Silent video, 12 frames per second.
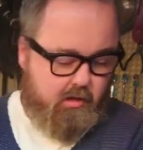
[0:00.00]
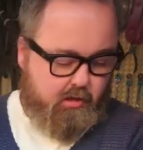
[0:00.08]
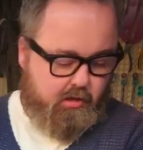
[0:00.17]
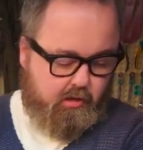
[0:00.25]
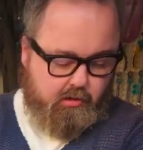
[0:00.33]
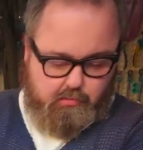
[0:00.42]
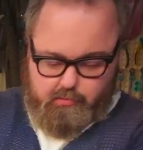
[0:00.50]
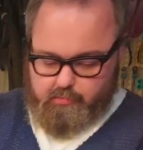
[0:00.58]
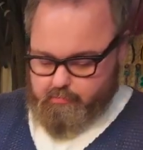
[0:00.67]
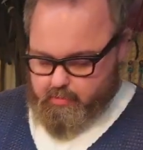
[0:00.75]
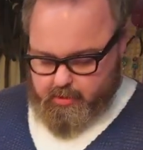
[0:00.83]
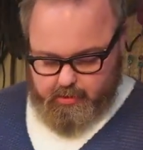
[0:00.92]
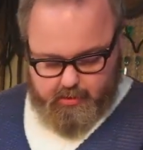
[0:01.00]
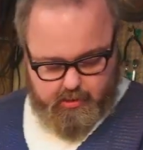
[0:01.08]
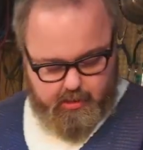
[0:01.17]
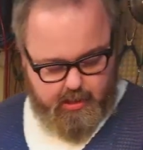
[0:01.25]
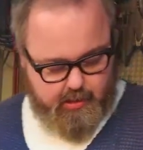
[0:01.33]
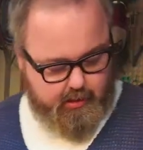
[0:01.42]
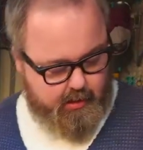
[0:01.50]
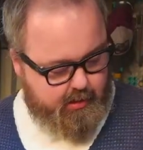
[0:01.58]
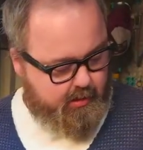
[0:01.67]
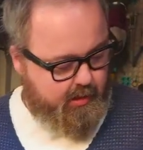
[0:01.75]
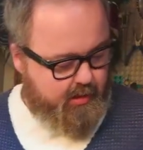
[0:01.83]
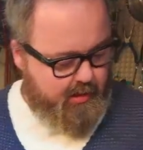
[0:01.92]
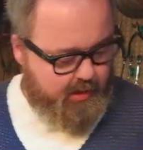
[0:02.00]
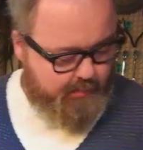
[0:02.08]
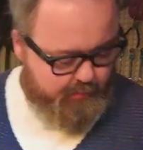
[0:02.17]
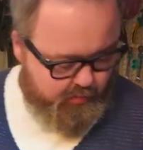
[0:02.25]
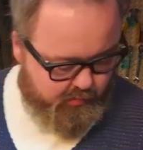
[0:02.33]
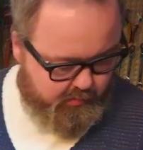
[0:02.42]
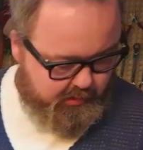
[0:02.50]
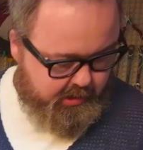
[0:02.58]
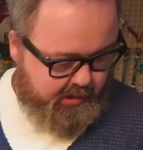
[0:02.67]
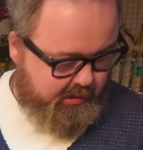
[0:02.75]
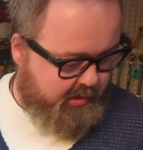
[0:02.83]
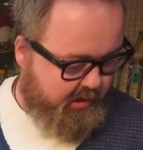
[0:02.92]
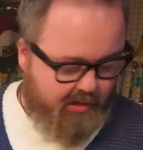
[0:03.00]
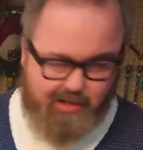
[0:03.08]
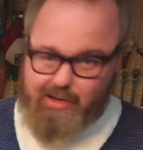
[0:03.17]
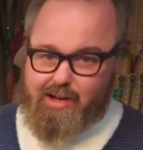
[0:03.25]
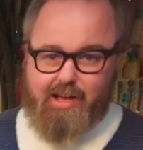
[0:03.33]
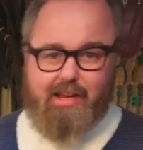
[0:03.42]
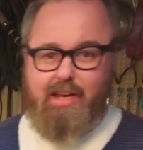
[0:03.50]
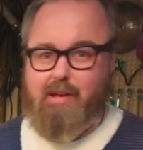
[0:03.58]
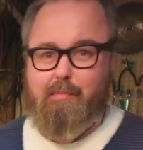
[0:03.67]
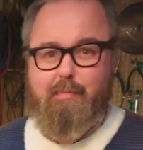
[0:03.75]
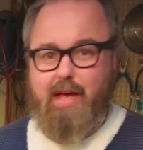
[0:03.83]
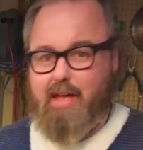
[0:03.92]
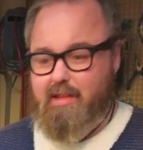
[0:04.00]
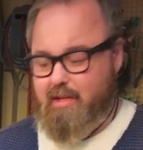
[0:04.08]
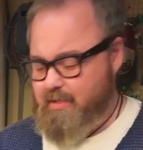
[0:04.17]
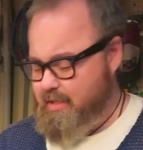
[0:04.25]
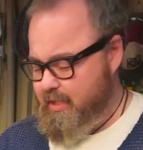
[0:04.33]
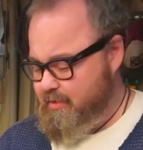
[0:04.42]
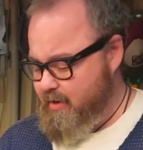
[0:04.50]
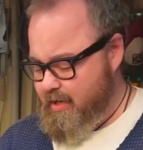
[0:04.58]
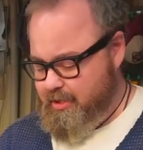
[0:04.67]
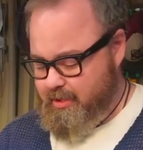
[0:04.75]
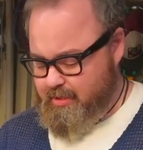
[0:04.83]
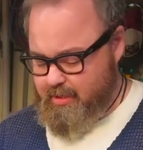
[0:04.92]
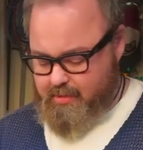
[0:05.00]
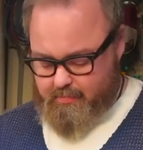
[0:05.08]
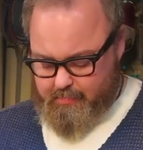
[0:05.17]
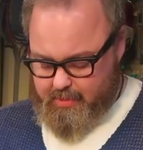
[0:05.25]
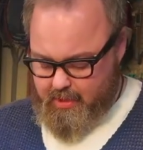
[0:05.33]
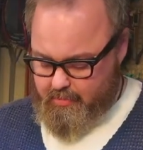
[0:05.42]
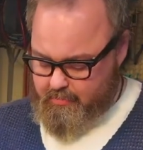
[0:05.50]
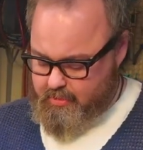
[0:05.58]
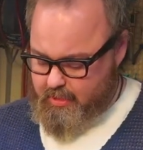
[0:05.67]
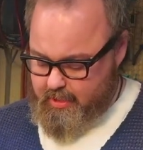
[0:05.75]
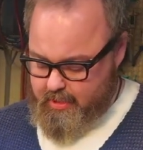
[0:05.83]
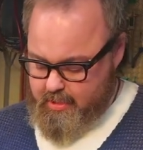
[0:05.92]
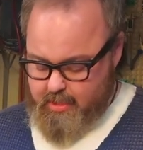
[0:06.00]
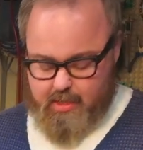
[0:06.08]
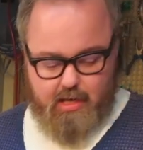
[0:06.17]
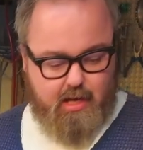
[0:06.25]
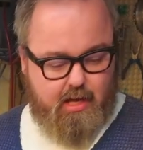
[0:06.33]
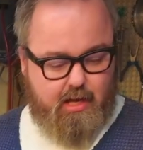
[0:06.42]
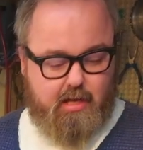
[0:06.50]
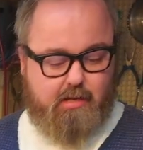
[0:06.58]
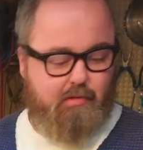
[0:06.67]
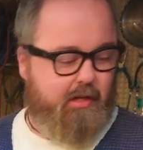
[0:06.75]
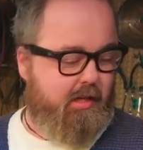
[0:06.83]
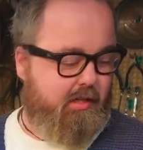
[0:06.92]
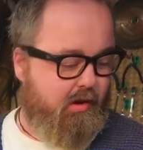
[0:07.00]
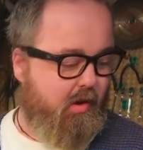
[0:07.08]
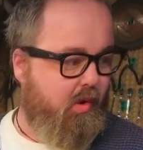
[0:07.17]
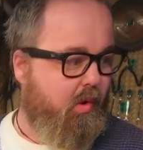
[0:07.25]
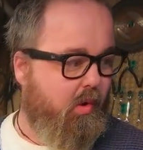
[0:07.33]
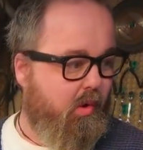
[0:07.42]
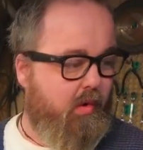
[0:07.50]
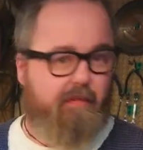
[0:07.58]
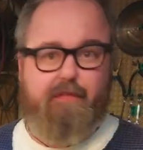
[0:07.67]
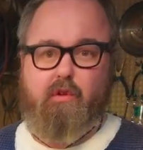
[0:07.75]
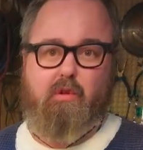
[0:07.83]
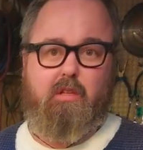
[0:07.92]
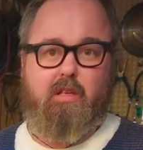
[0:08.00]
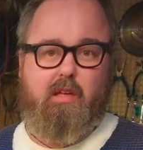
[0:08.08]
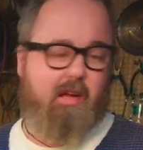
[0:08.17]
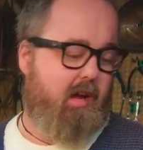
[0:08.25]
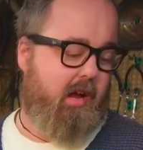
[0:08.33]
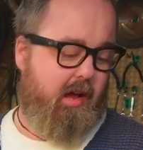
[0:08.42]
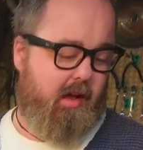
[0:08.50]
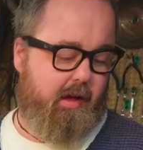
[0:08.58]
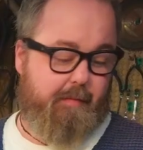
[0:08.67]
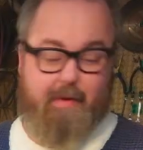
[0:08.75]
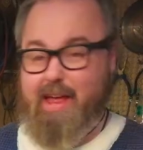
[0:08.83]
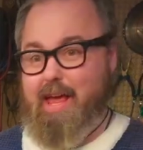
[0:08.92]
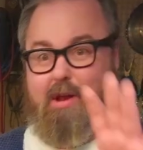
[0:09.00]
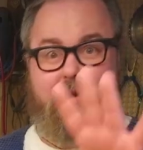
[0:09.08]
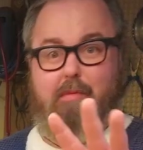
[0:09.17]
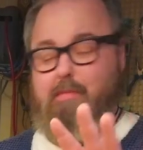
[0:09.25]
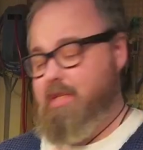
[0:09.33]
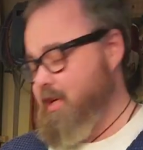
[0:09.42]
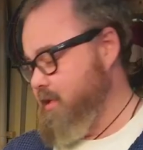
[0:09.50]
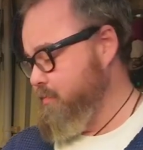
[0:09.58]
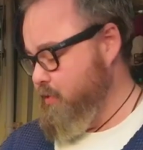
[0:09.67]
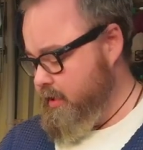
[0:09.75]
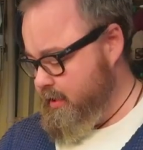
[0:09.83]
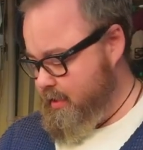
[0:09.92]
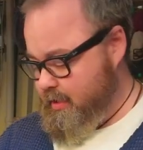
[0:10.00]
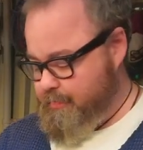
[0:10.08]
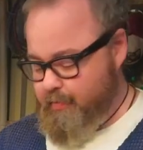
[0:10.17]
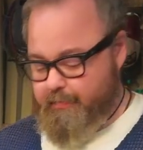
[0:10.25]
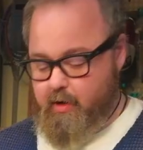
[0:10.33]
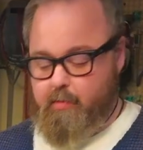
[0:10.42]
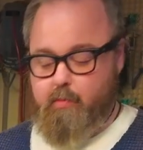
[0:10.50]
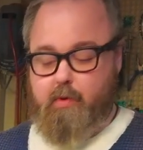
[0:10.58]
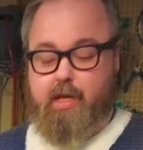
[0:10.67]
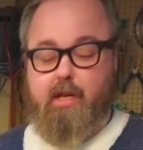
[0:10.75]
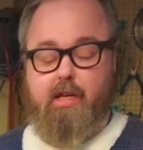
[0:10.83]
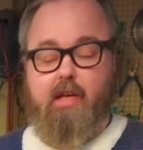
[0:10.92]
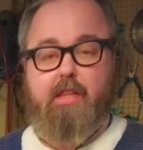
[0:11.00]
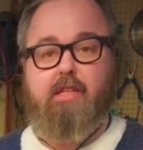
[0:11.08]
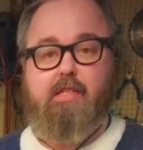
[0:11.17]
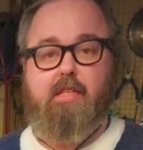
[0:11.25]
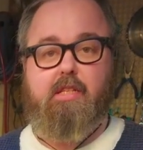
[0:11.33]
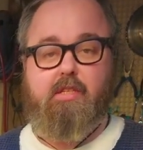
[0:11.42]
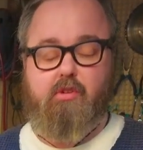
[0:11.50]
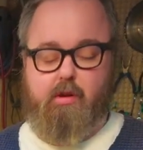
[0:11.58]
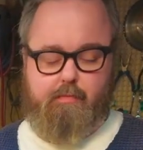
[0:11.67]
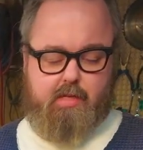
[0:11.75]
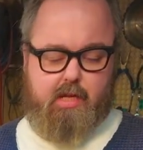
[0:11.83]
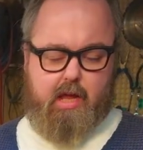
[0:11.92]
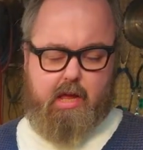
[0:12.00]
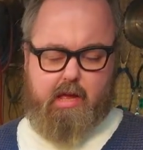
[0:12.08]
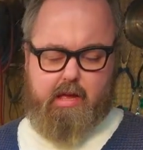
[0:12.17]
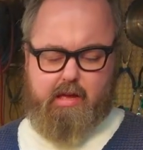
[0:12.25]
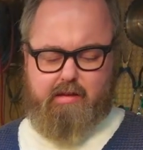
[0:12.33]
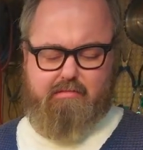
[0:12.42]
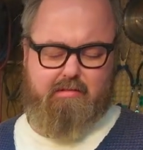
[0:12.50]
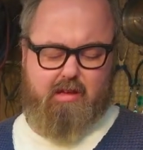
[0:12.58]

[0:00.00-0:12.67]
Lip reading: Cool, right, that is them all done. I need a better dust extraction system, seriously. This one is awful. Anyway, besides the point, let's move on. We're going to cut these into strips. I